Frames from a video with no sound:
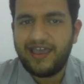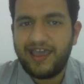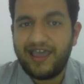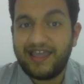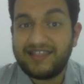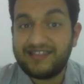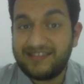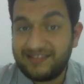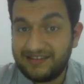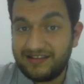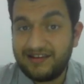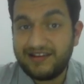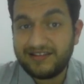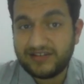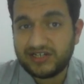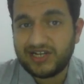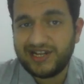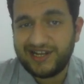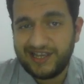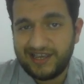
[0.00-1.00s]
And
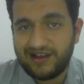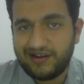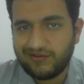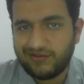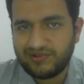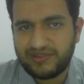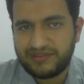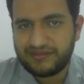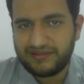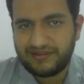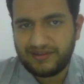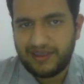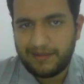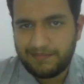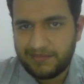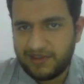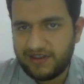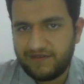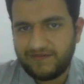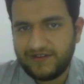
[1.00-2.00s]
literally, I would
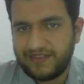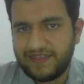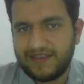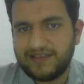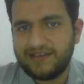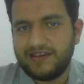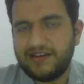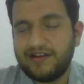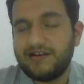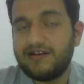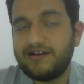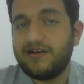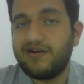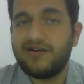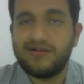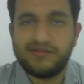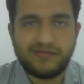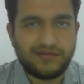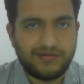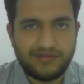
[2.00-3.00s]
skip everything here.
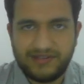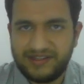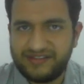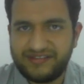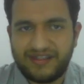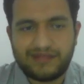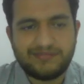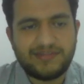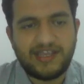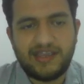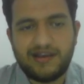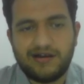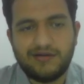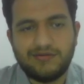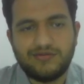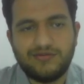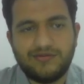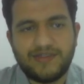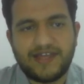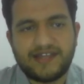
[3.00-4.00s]
Also, on exam day, I
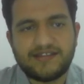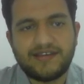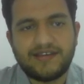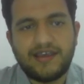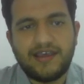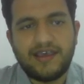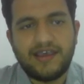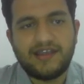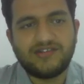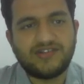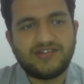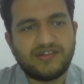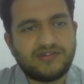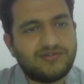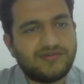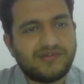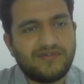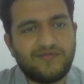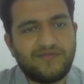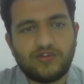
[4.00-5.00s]
would do that. And just
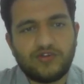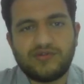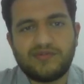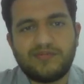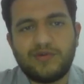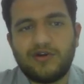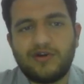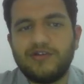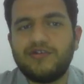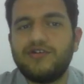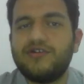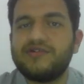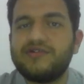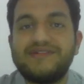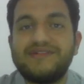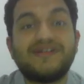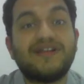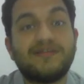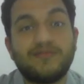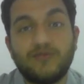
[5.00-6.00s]
choose infectious
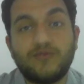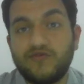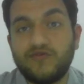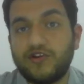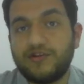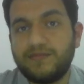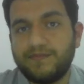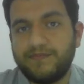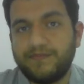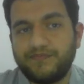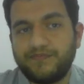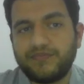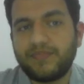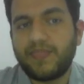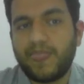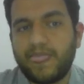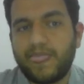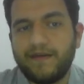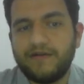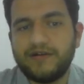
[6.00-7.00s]
mononucleosis and move on.
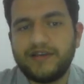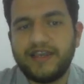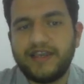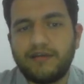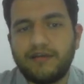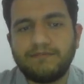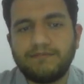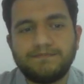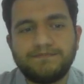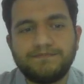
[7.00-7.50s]
Yeah.